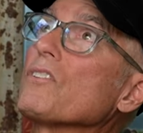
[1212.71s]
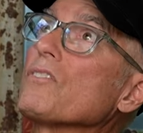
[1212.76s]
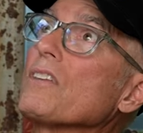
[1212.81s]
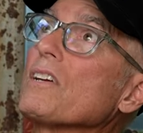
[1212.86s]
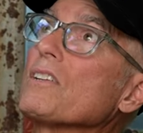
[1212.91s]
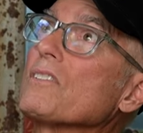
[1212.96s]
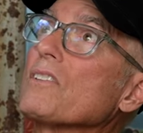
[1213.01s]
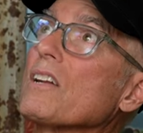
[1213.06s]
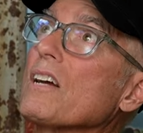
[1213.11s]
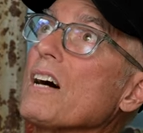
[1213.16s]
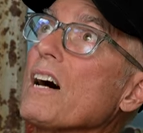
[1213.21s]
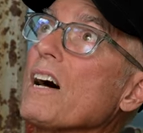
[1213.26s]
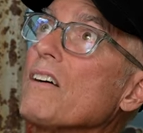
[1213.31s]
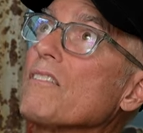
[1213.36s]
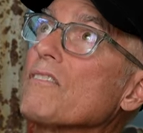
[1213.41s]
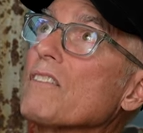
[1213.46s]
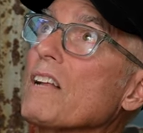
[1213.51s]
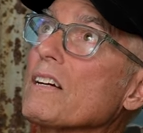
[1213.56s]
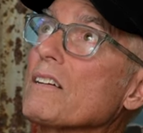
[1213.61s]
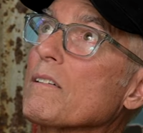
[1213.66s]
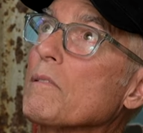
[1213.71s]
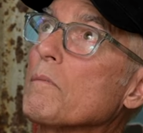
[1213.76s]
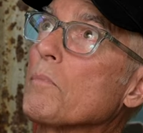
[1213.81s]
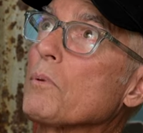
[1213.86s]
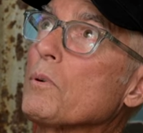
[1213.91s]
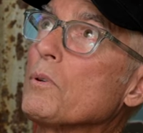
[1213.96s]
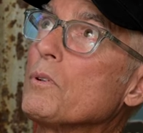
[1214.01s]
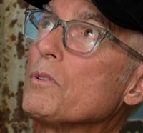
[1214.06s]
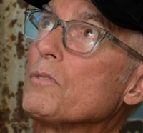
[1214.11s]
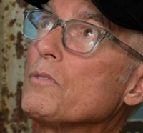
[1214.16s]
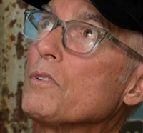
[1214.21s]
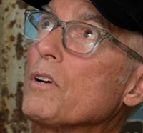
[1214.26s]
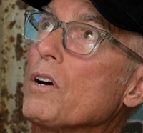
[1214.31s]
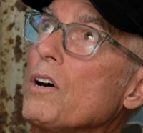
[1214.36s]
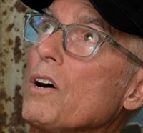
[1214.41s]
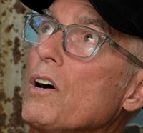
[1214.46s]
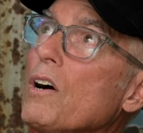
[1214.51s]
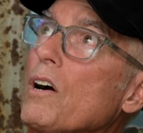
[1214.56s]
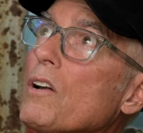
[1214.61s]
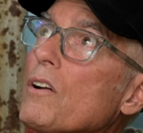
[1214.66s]
are things that I've, like, improved
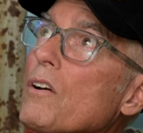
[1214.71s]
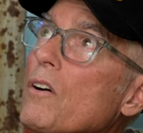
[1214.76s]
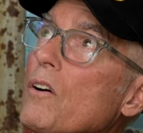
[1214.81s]
on,